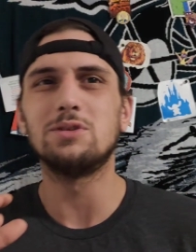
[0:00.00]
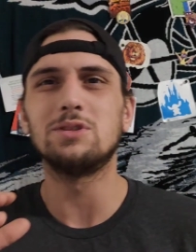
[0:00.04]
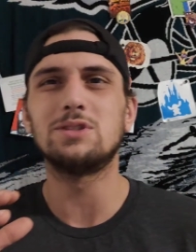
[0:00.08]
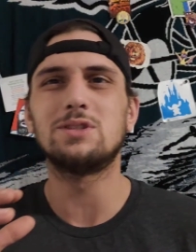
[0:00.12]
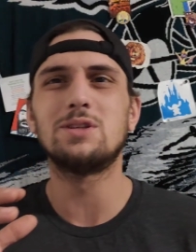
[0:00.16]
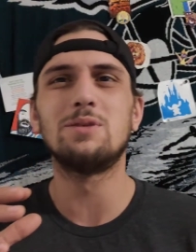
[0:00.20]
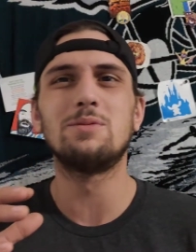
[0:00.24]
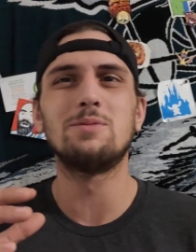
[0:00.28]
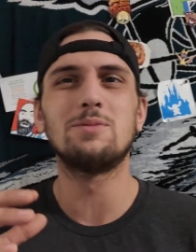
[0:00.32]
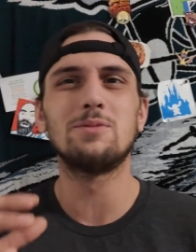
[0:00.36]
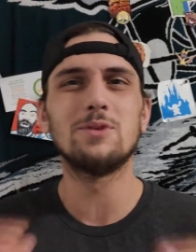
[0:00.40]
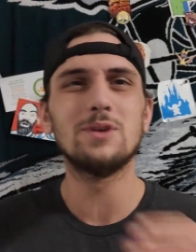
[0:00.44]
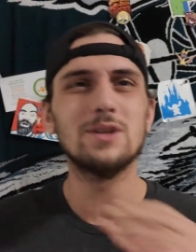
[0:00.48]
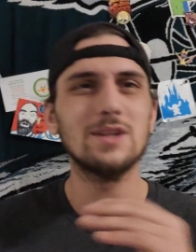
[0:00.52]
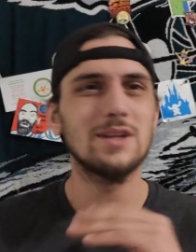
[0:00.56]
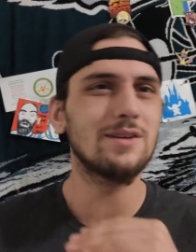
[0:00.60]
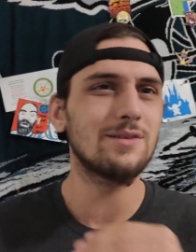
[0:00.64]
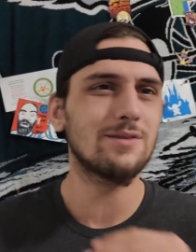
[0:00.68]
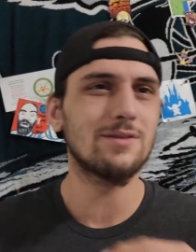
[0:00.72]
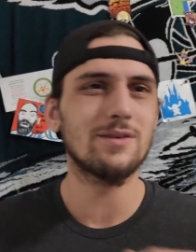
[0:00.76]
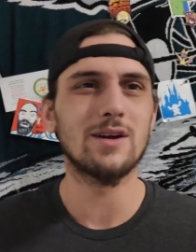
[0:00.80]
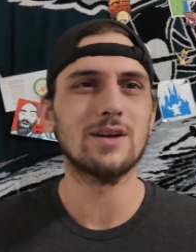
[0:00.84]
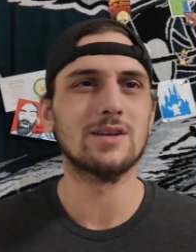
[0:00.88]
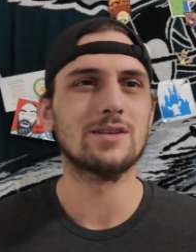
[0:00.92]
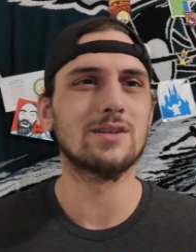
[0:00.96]
there were some
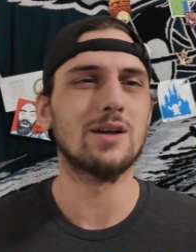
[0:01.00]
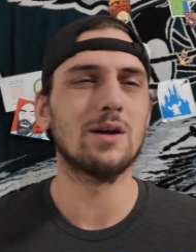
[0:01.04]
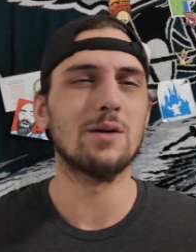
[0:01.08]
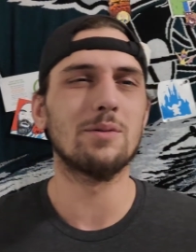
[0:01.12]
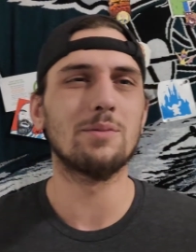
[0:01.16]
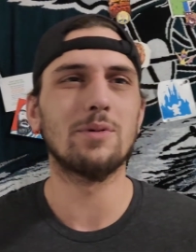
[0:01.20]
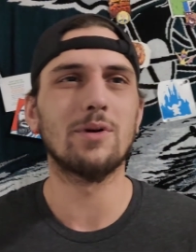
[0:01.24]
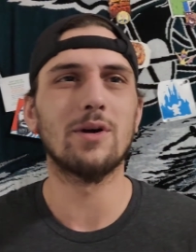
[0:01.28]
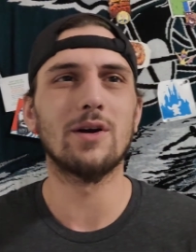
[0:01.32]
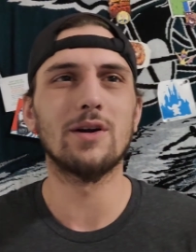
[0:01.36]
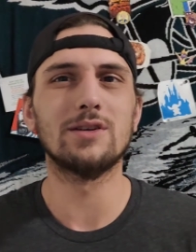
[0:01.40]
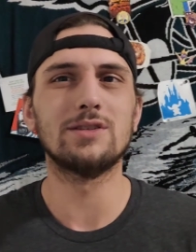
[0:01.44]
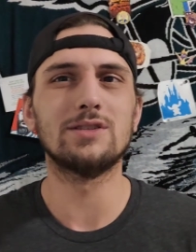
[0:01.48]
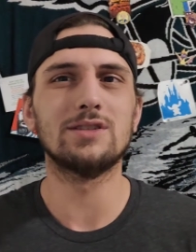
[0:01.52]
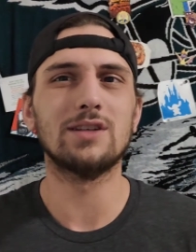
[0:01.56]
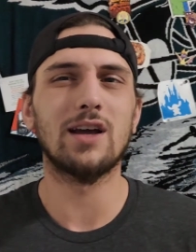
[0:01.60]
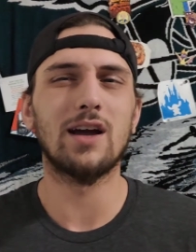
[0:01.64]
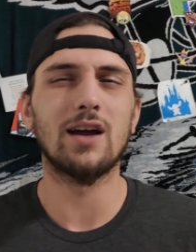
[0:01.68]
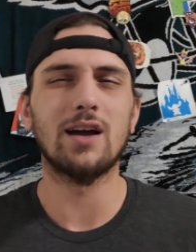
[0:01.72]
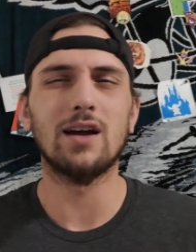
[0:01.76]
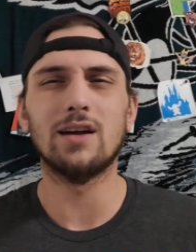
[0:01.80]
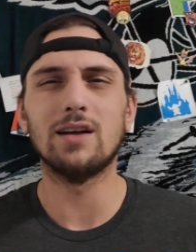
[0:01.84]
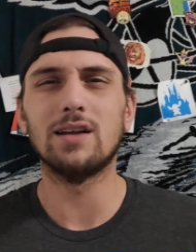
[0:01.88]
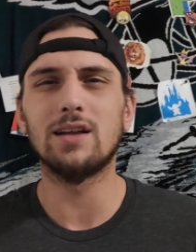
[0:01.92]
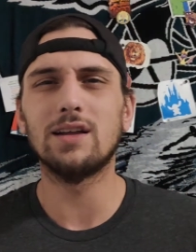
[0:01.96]
really fucked up parts,
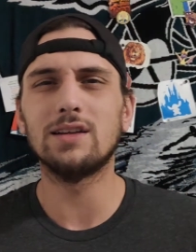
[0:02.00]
